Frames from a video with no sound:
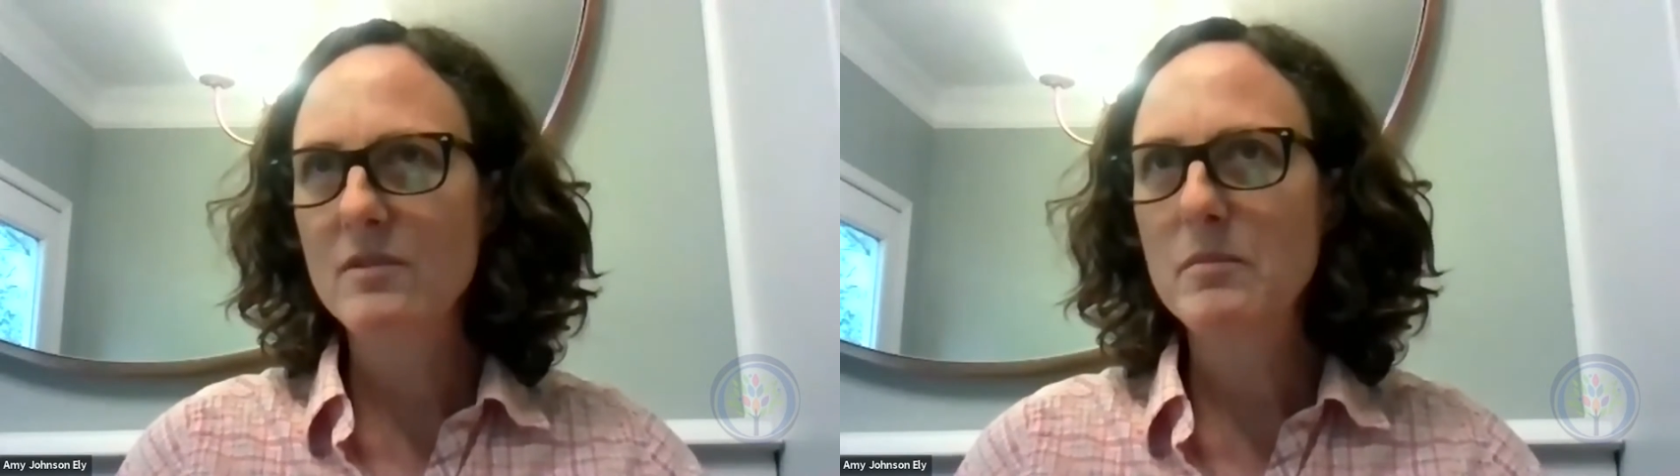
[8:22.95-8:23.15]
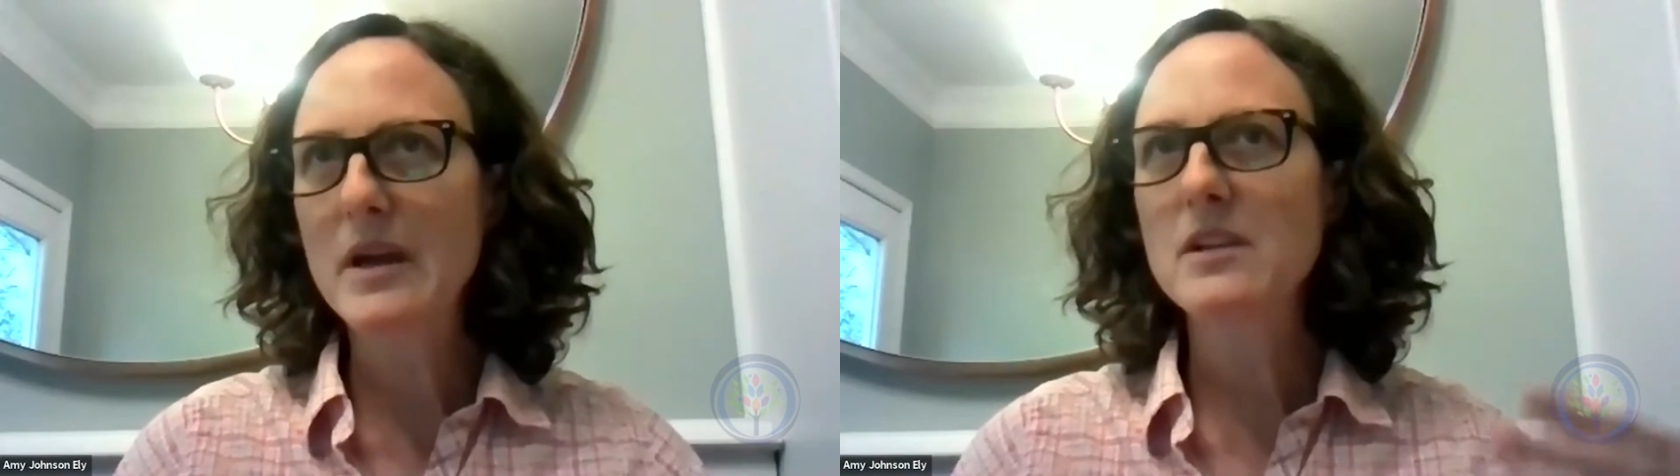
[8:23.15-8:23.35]

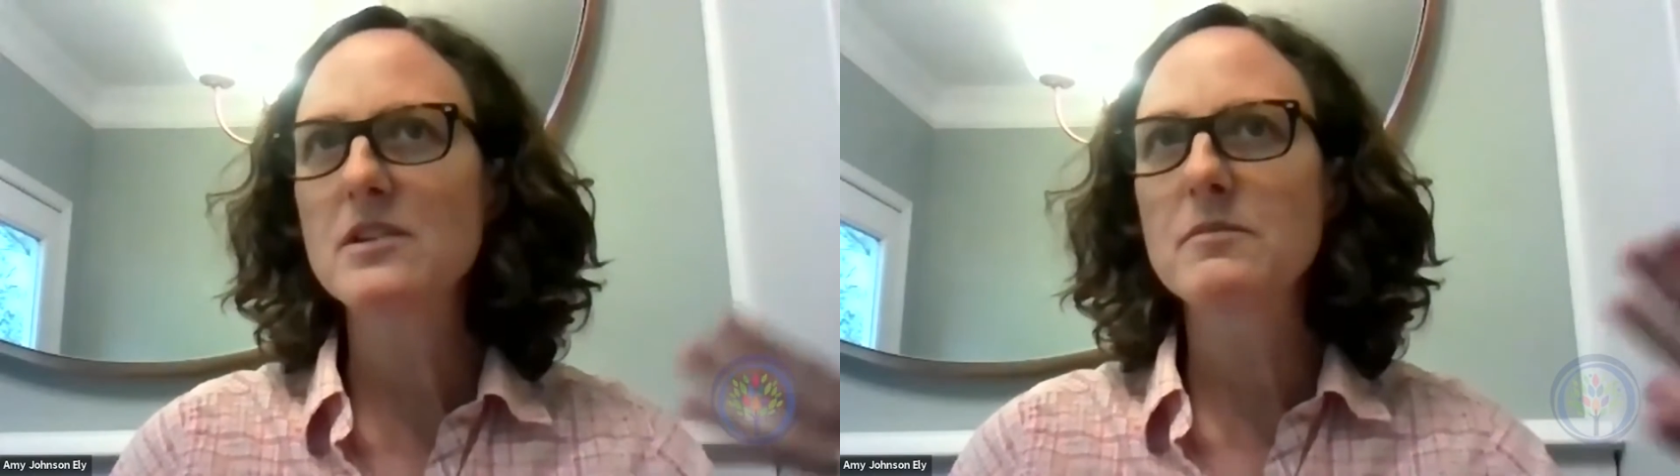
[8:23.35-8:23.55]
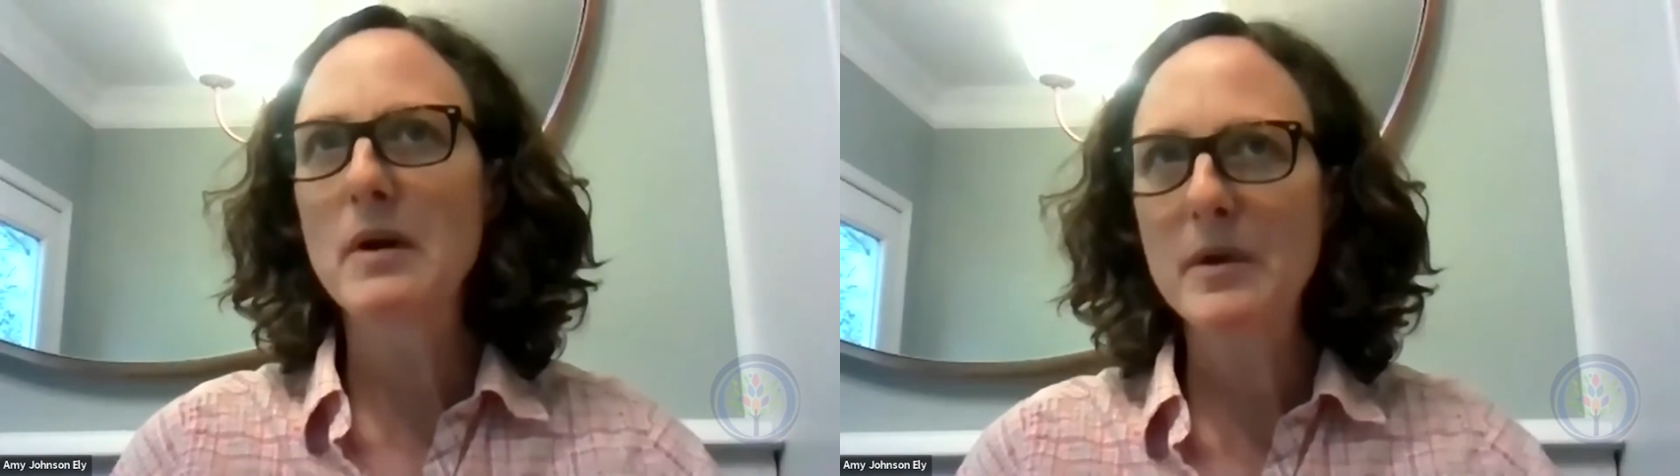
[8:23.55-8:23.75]

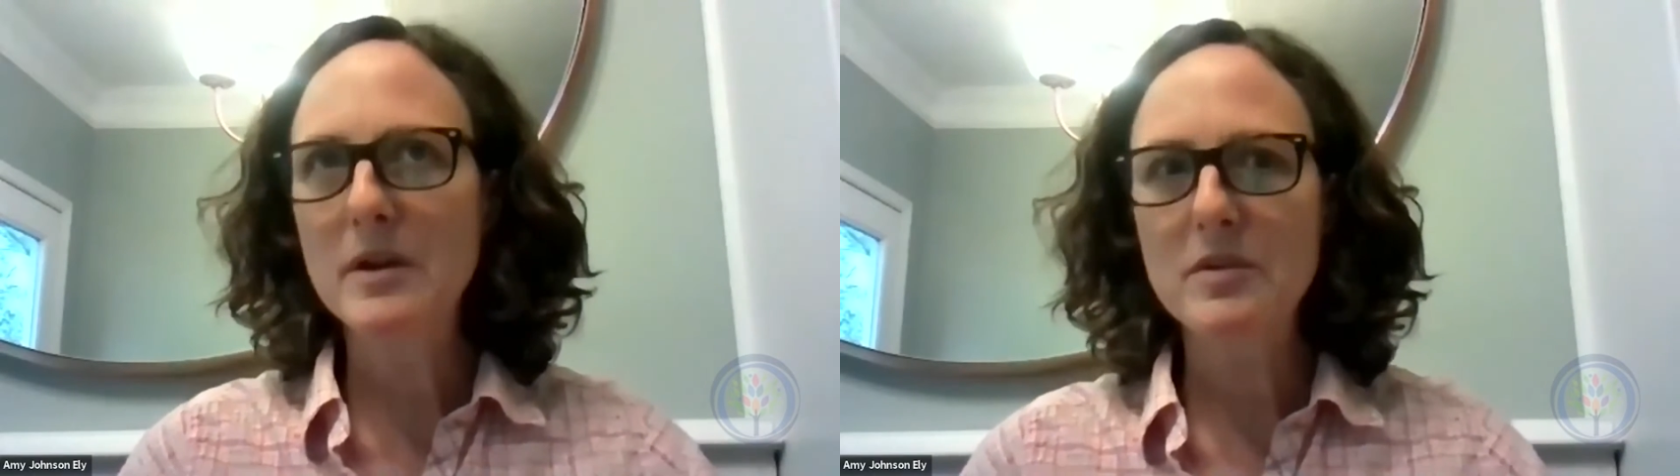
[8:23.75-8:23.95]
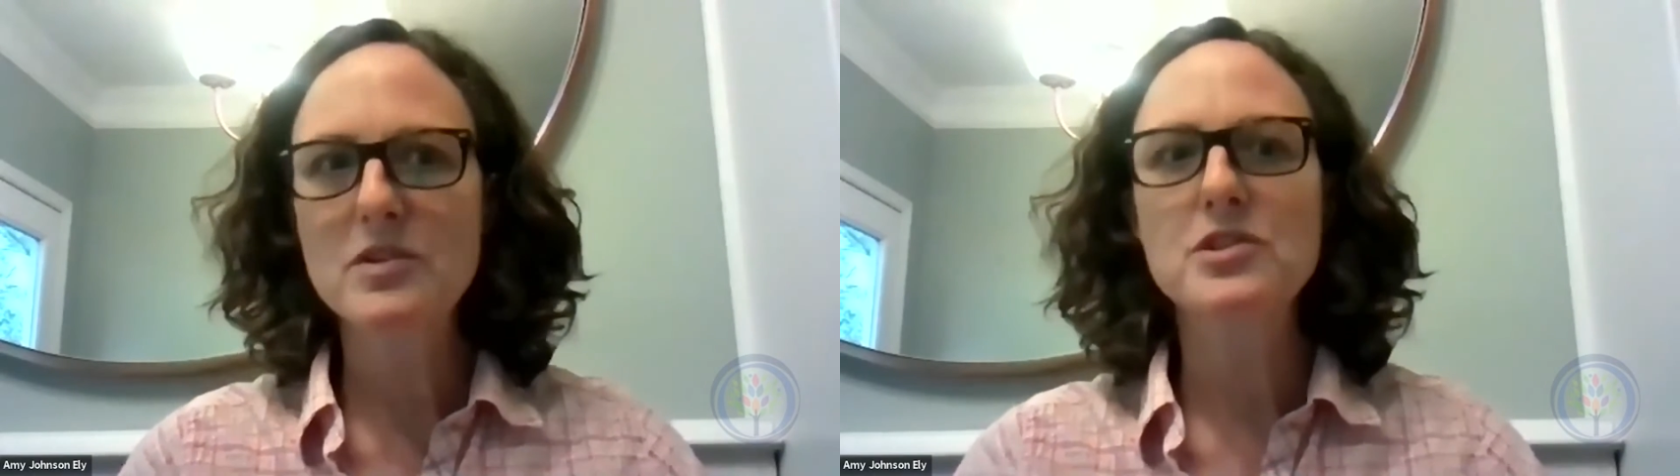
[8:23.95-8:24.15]
by
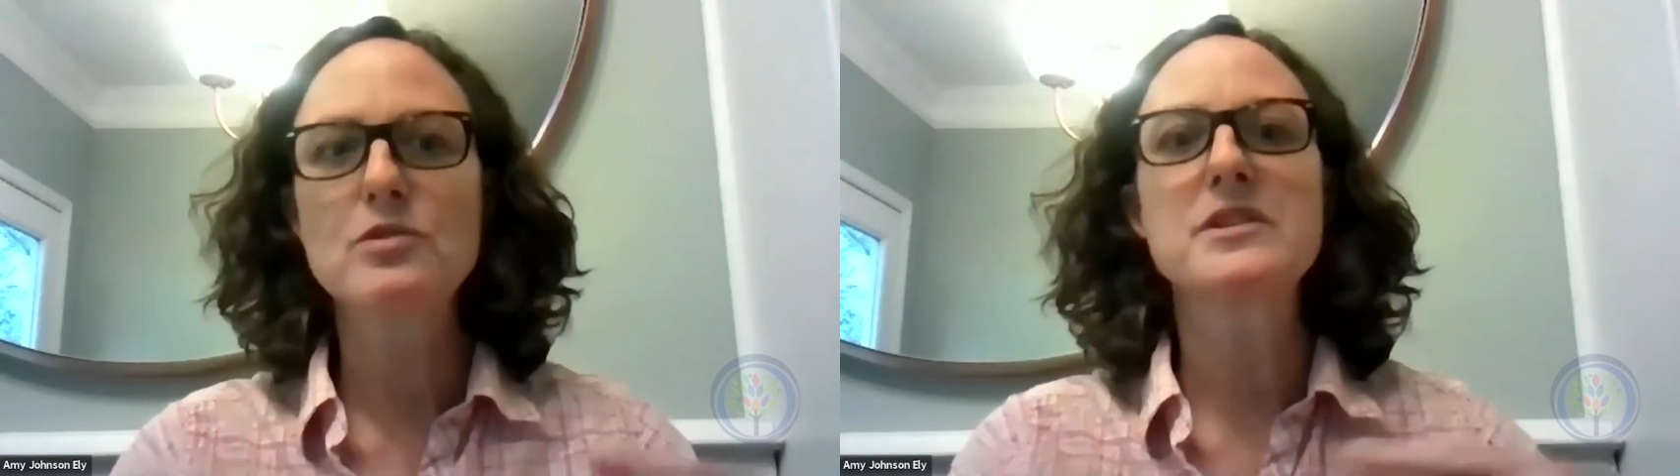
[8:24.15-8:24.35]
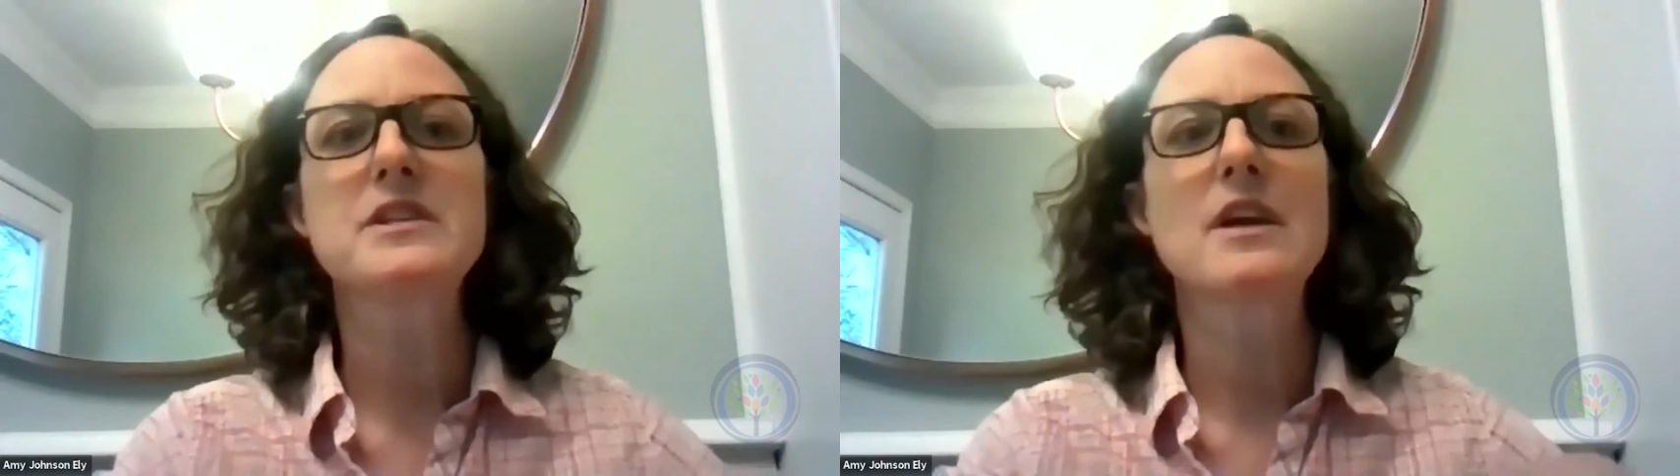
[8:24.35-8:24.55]
making the
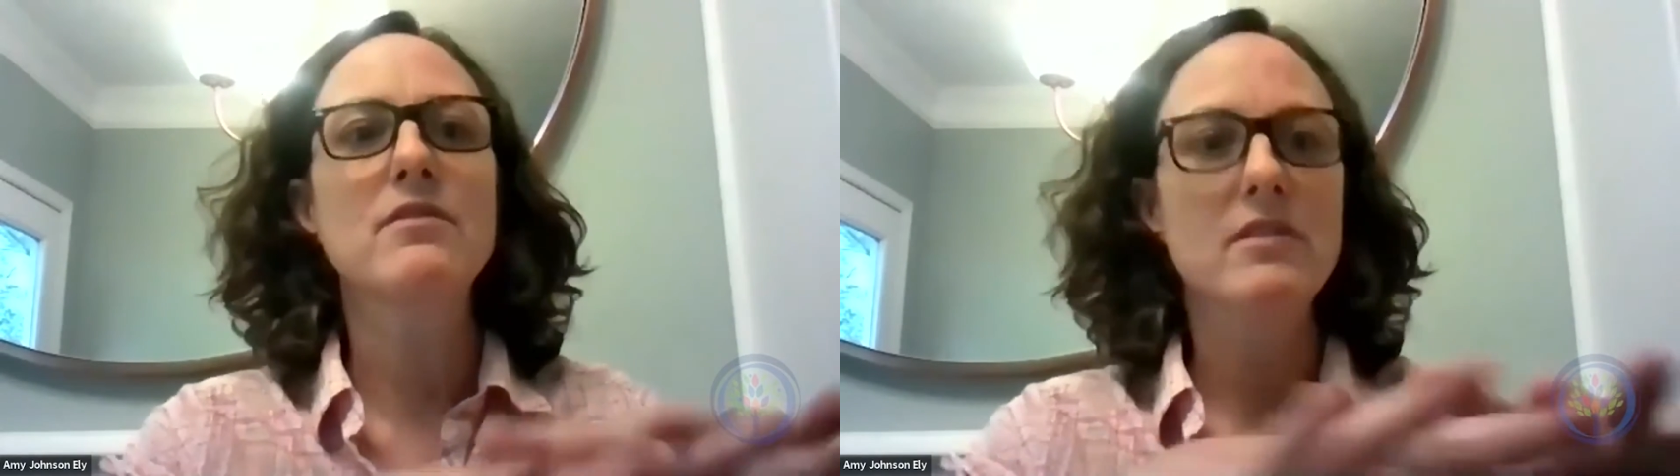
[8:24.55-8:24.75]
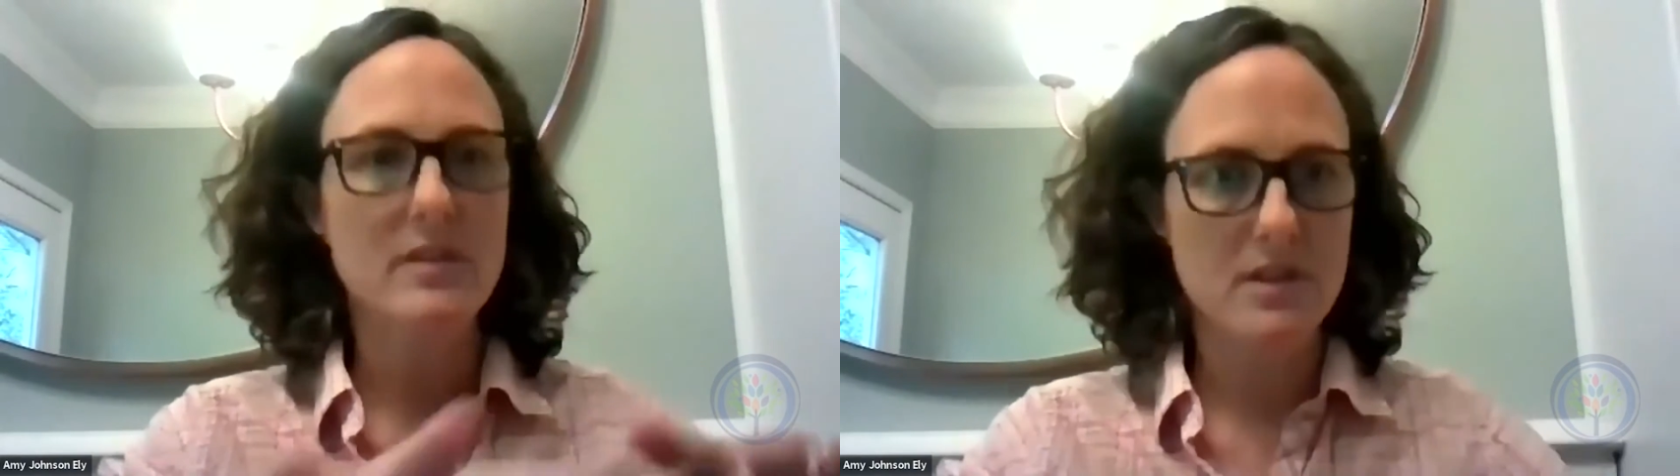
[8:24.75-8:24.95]
streets safer?